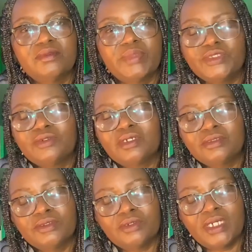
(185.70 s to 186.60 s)
But
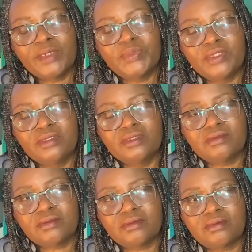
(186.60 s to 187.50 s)
you can't be
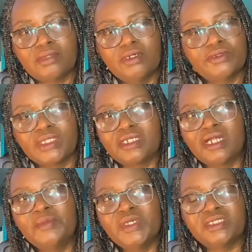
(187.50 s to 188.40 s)
talking
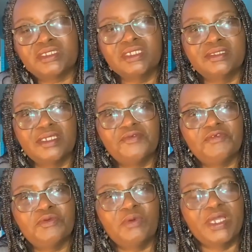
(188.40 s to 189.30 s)
climate change
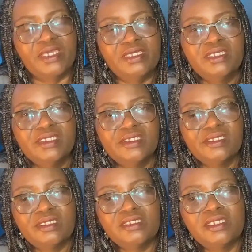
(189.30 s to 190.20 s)
everywhere
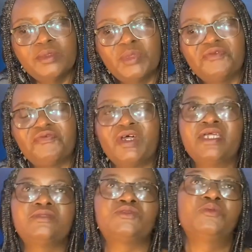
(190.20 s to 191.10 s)
and then be
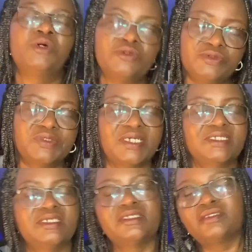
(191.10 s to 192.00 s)
flying tomorrow, you are
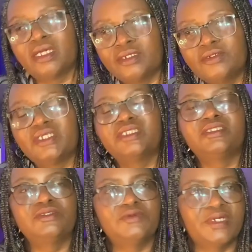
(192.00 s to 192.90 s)
here, another
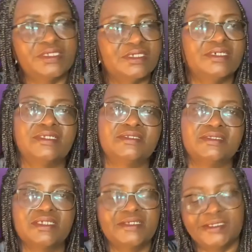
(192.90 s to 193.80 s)
day you are here, and
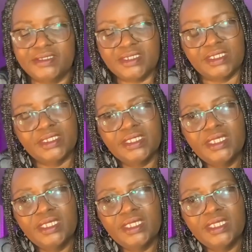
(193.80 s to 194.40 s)
yeah.